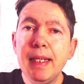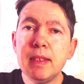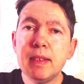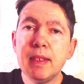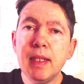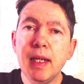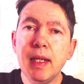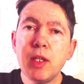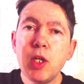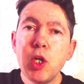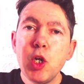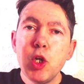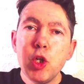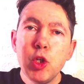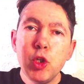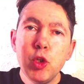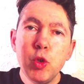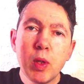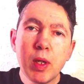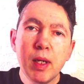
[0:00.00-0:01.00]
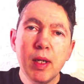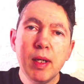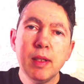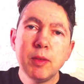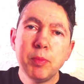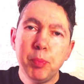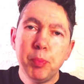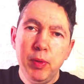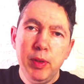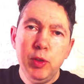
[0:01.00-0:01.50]
is that you
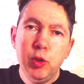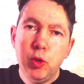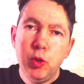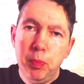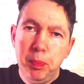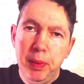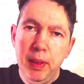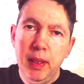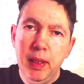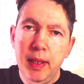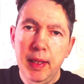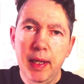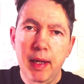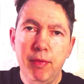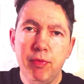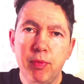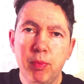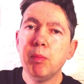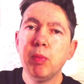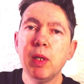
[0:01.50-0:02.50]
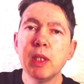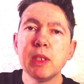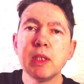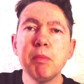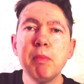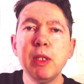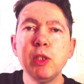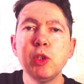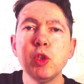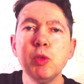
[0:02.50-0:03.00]
can't print to PDF. But as
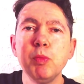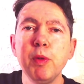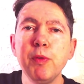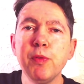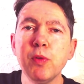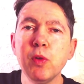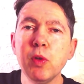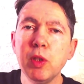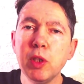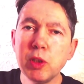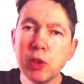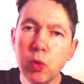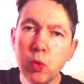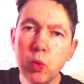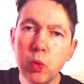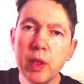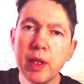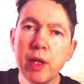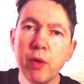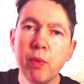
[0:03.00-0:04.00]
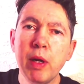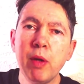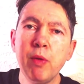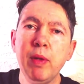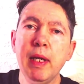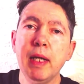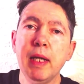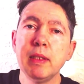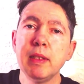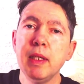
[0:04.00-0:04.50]
I mentioned before, there's a
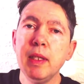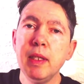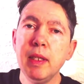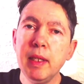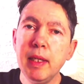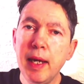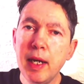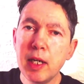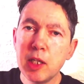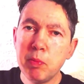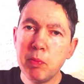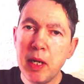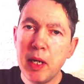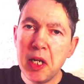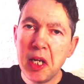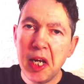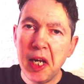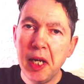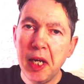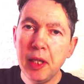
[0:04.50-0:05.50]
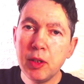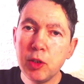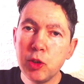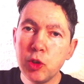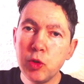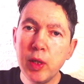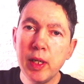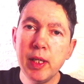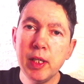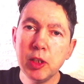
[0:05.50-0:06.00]
workaround that in the XMind 8
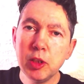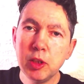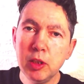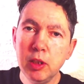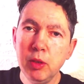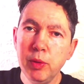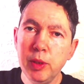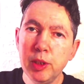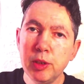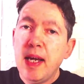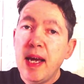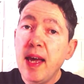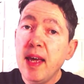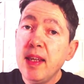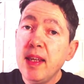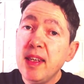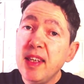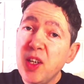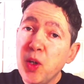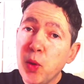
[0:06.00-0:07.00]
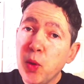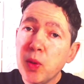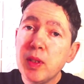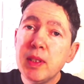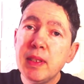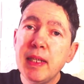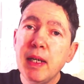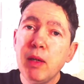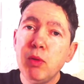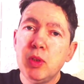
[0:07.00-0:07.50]
training series. And the
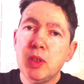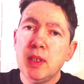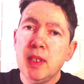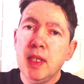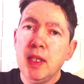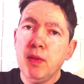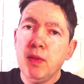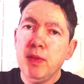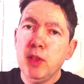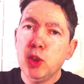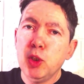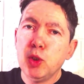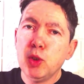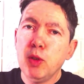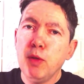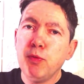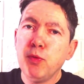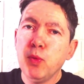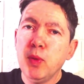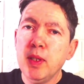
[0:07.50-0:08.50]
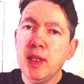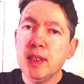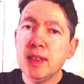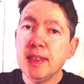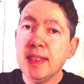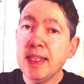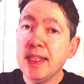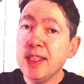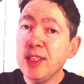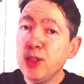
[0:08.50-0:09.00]
other downside of this software
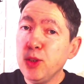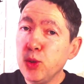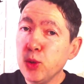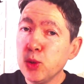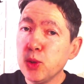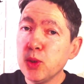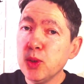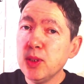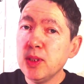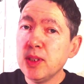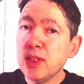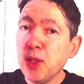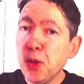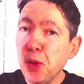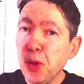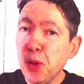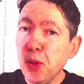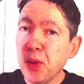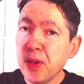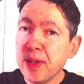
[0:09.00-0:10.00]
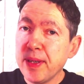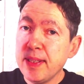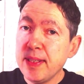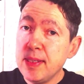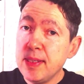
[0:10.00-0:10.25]
is that it doesn't look